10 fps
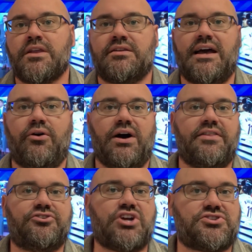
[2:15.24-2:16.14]
Now,
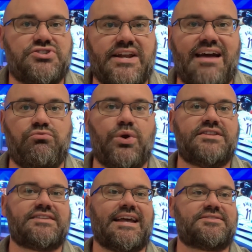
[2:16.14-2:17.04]
the Jets did have
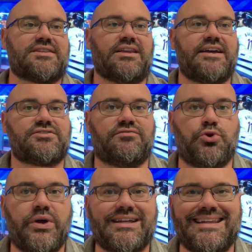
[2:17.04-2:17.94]
wins against the likes of
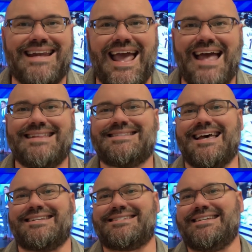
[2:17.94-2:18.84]
New England and
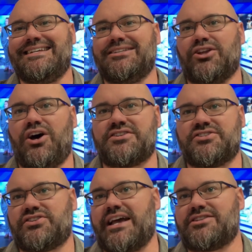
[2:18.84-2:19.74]
Tennessee,
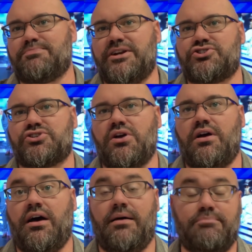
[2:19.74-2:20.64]
losses against
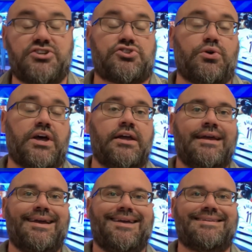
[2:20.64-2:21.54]
Minnesota,
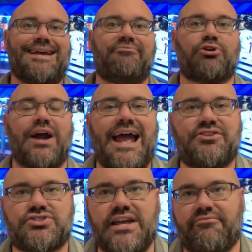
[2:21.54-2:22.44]
Denver,
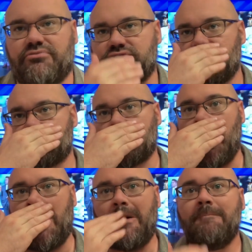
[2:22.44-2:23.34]
and San
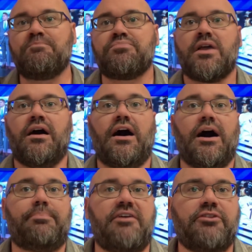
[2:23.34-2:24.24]
Francisco.
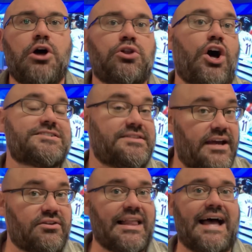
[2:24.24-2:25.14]
Buffalo lost
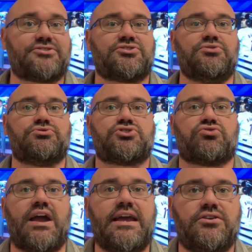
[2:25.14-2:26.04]
their last two
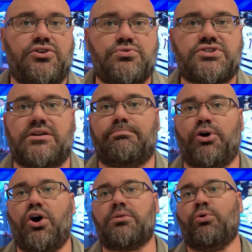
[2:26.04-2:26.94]
straight, Houston and
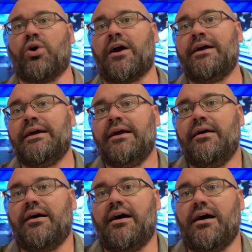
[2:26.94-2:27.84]
Baltimore.
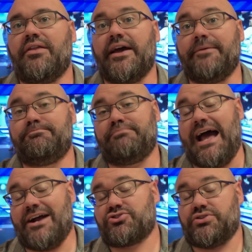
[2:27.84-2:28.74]
They
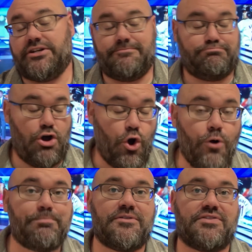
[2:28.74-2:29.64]
actually
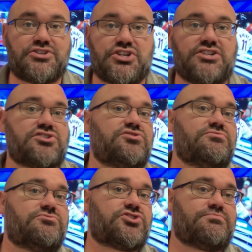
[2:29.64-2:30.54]
opened the
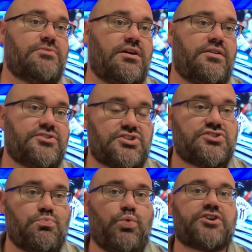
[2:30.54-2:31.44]

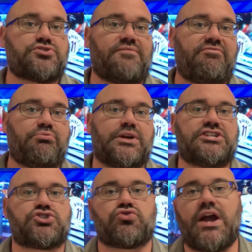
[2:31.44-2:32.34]
season winners of three
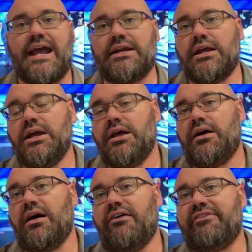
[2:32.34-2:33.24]
straight
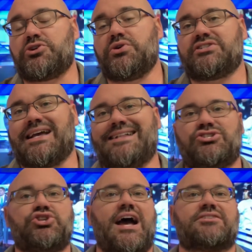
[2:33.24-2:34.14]
victories
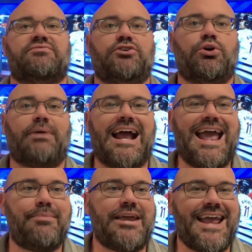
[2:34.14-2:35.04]
against Jacksonville,
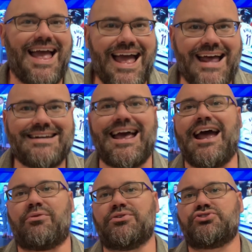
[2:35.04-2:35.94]
Miami, and
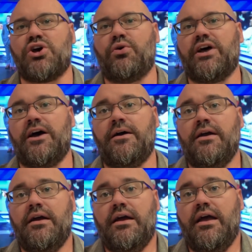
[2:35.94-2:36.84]
Arizona.
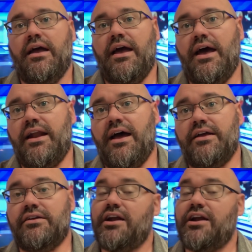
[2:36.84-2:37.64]
And,